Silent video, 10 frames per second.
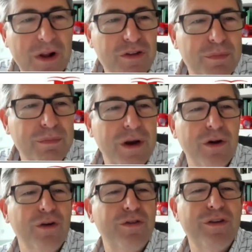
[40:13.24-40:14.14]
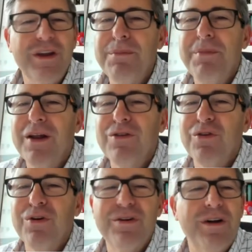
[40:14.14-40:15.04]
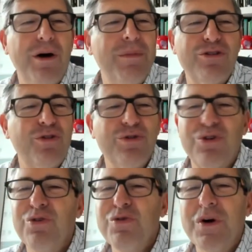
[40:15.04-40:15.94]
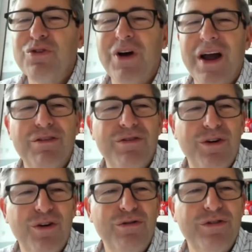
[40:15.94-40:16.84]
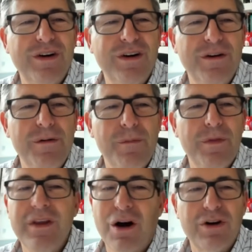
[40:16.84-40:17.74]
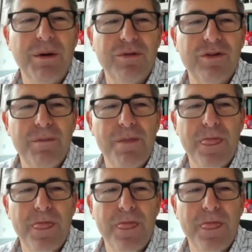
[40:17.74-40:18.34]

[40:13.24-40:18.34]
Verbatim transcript: ones because it depends on how much control you want to have over the outcomes.